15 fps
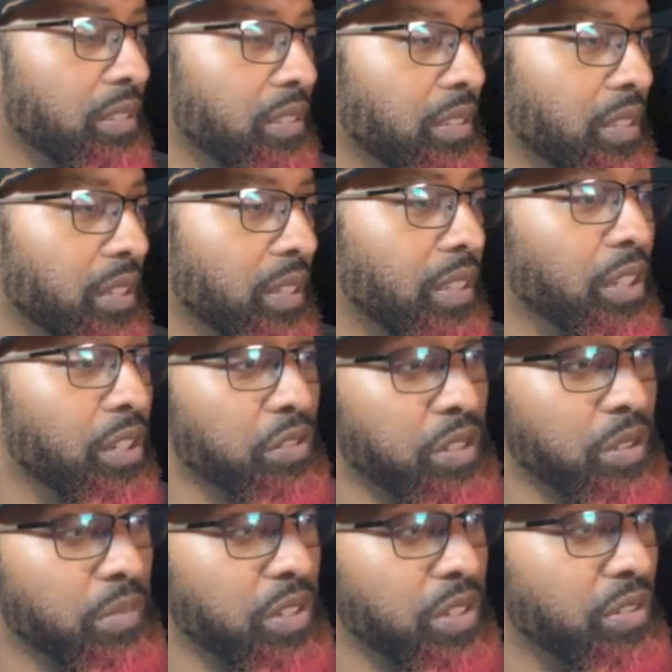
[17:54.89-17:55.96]
And there's
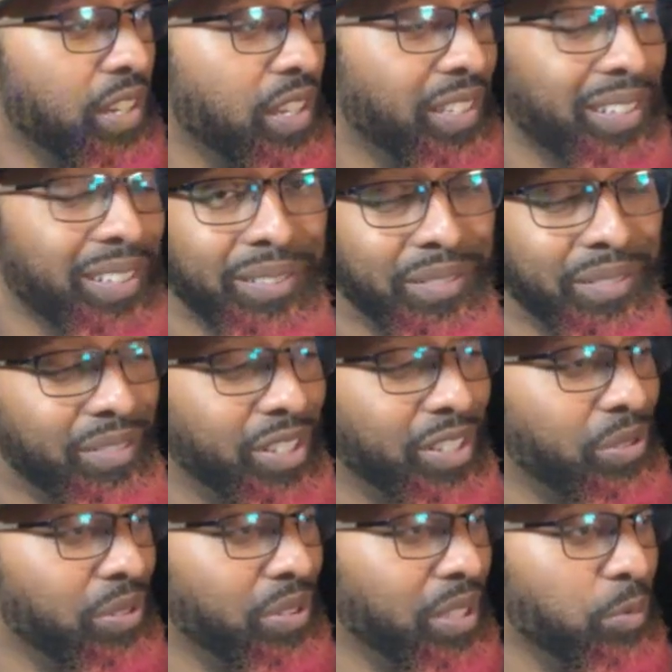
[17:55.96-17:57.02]
the Mr. Negative
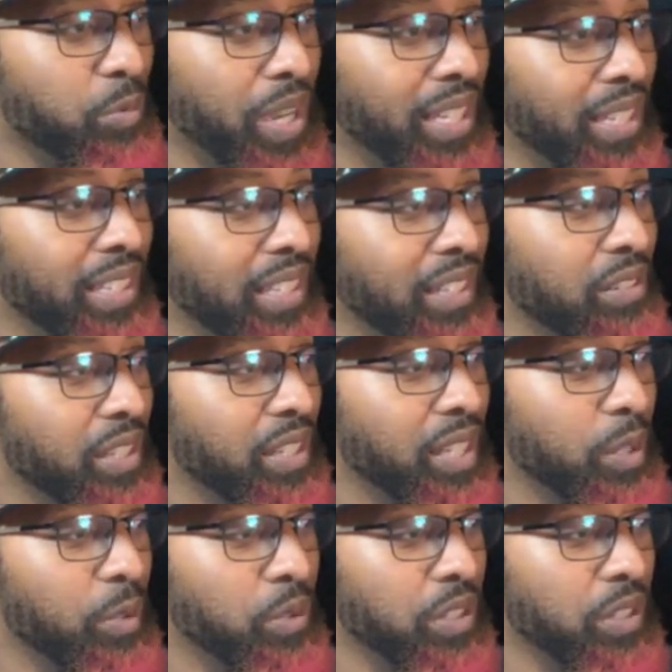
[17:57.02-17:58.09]
eventually, way later than
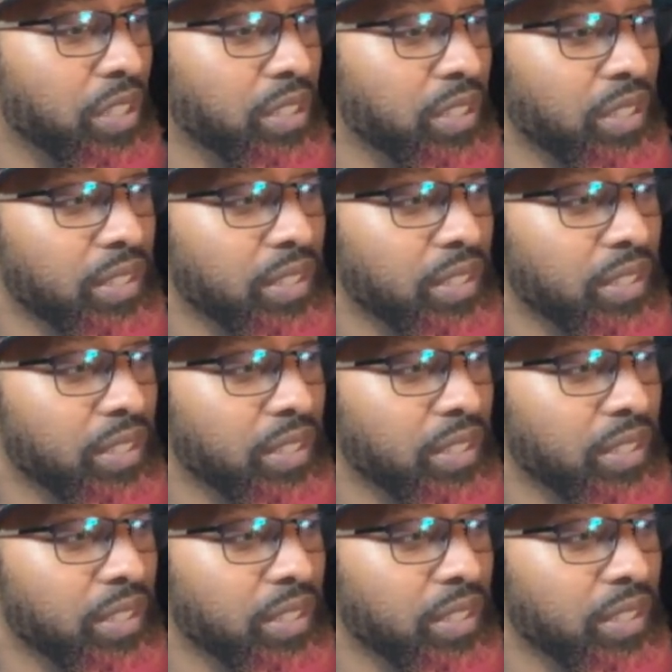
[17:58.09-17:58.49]
they wanted.